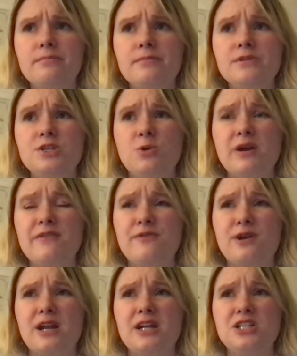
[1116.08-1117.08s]
so if
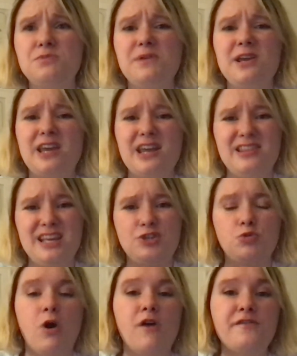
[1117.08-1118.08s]
we're going to speak in the
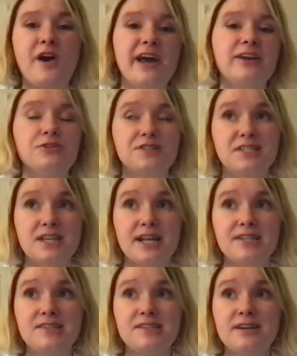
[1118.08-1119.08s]
12 idols
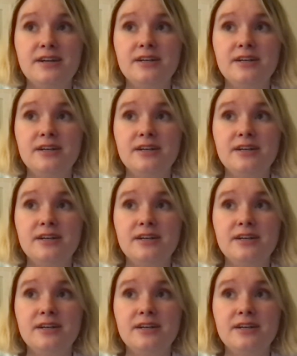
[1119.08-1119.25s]
sense,